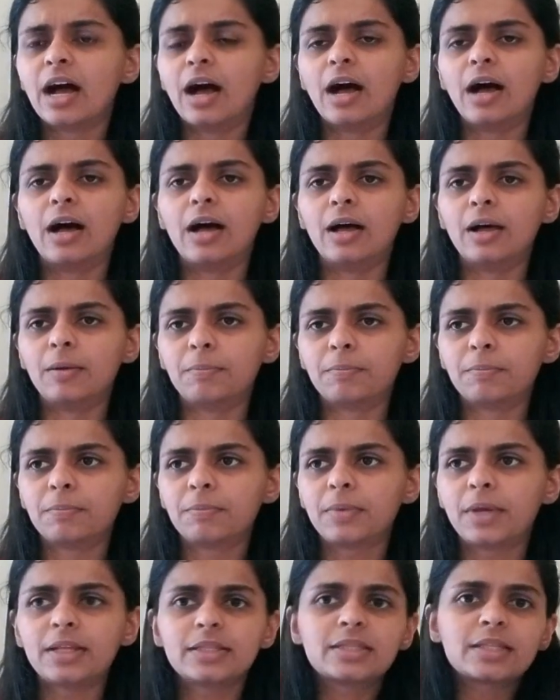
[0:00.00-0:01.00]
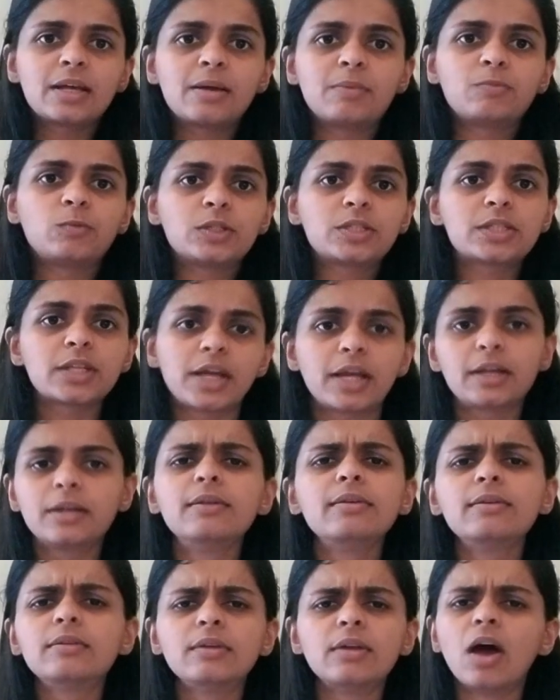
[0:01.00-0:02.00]
Um, and some will say,
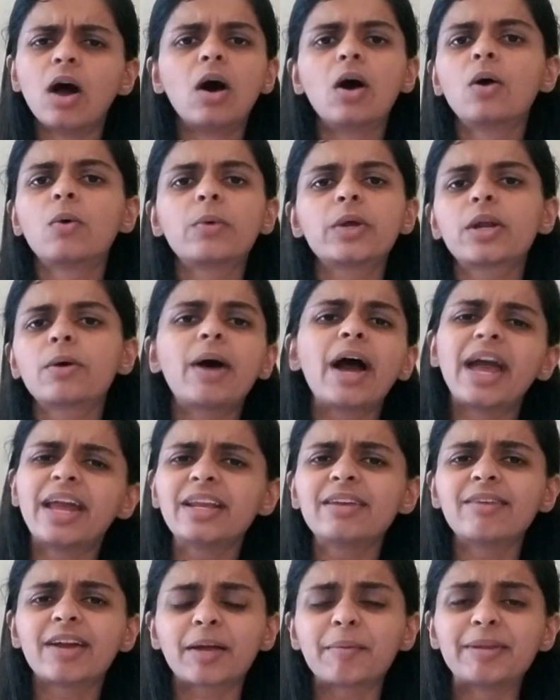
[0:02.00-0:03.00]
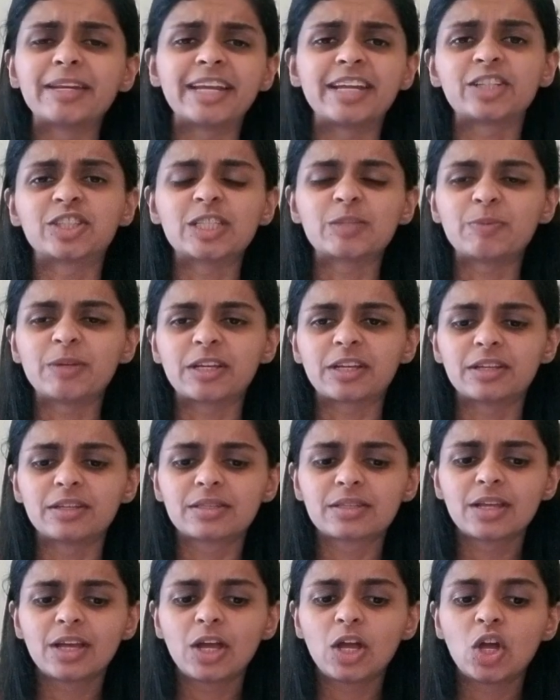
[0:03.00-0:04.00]
no, we don't want any recommendations
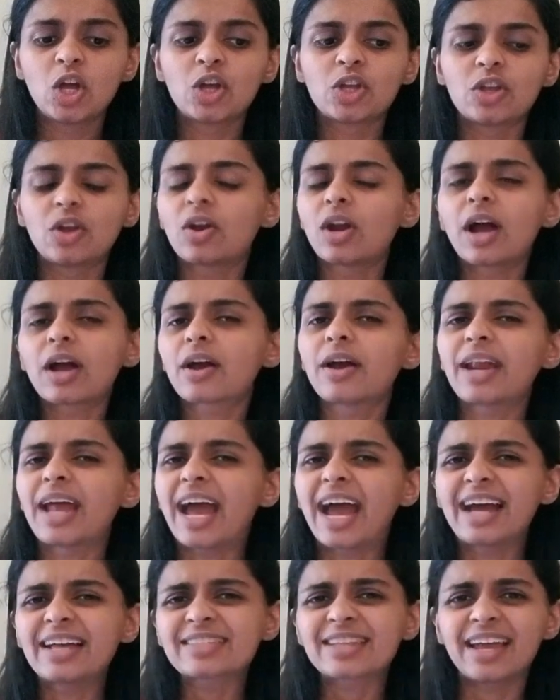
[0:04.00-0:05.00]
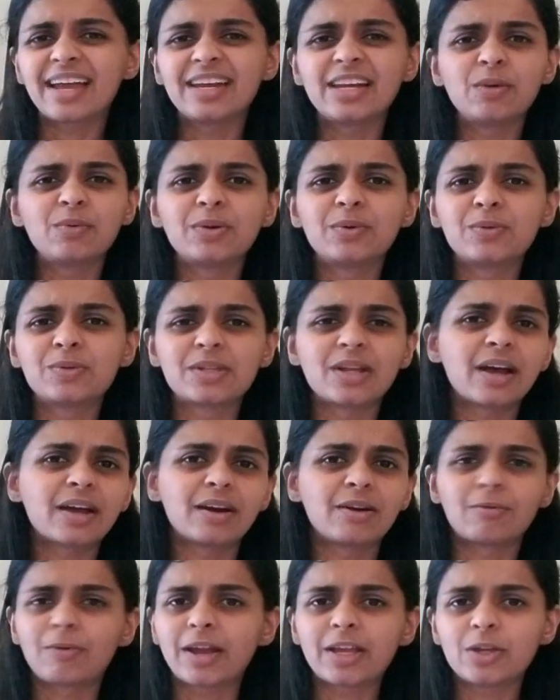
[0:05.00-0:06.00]
because you're not going to ask anyone who's not
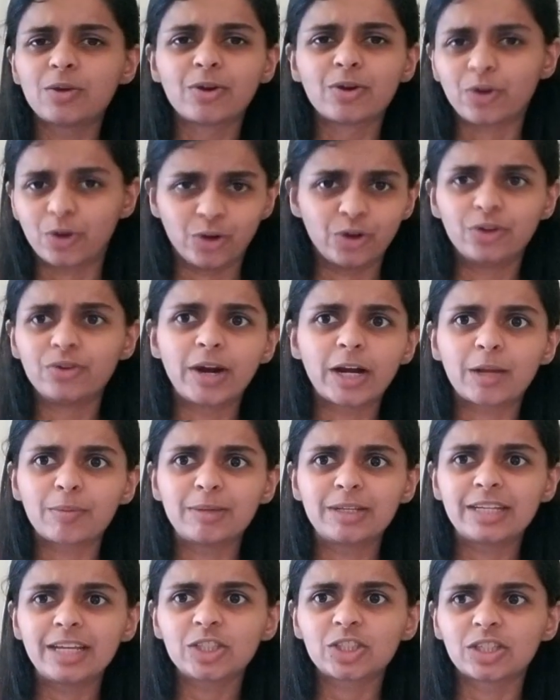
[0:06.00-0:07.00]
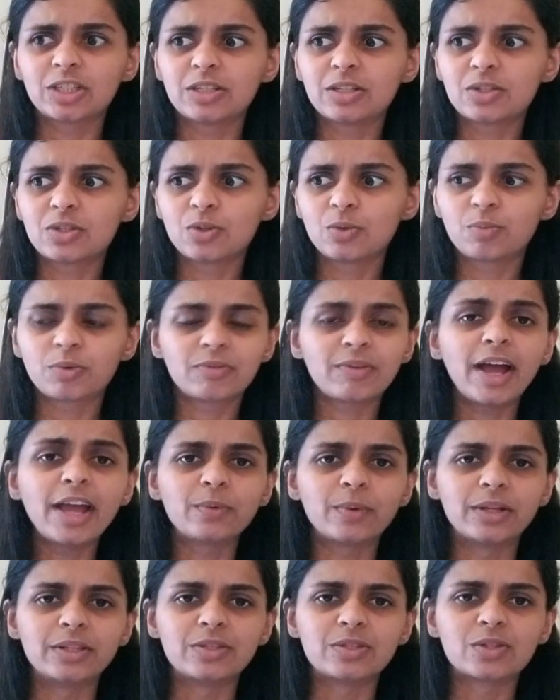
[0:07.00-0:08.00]
going to write you a good recommendation to provide
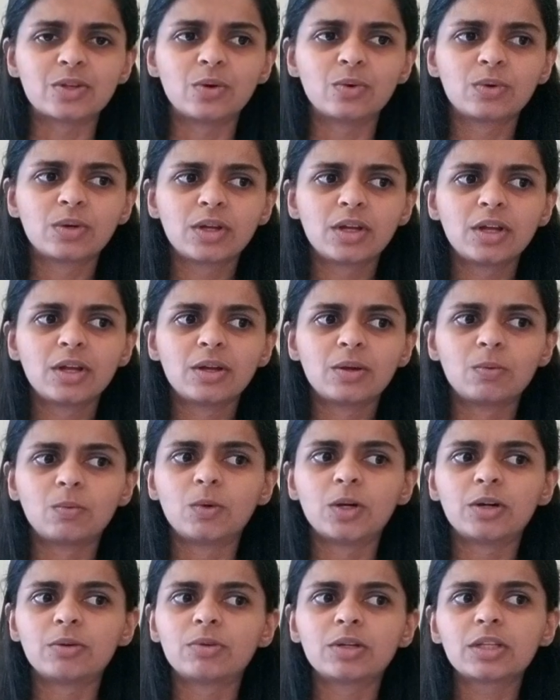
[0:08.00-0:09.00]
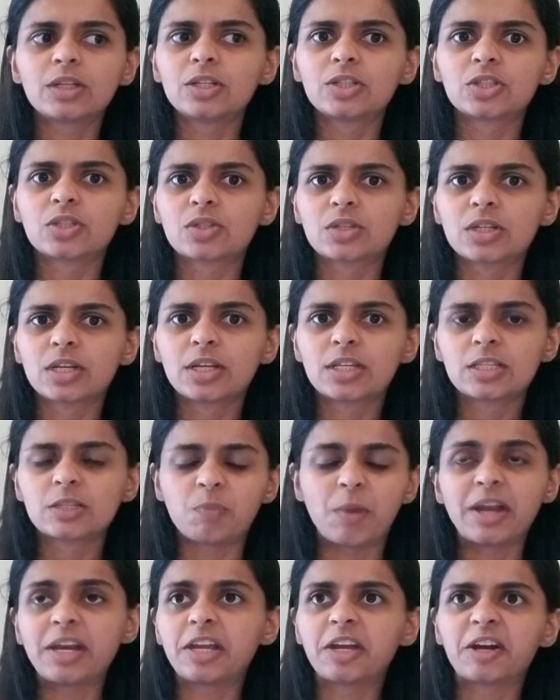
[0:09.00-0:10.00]
one. So we're really just
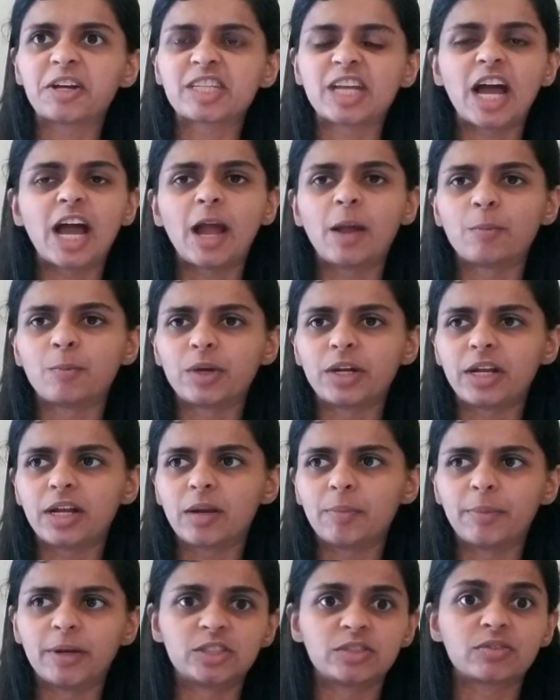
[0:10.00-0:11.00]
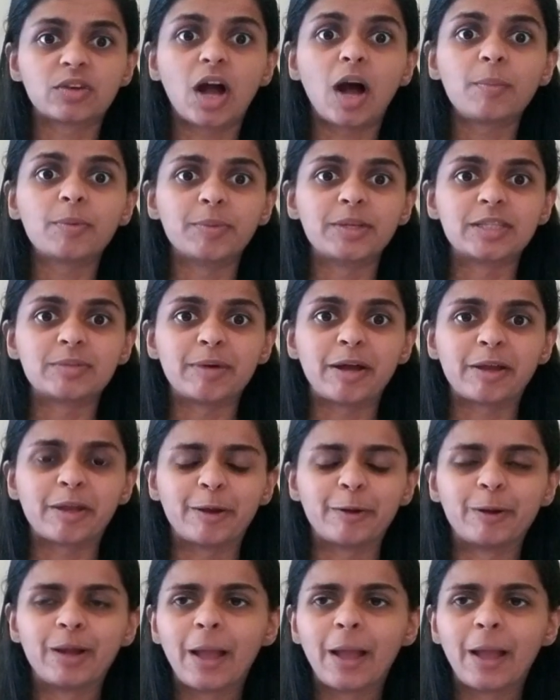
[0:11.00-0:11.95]
spending our time reading a bunch of compliments about you.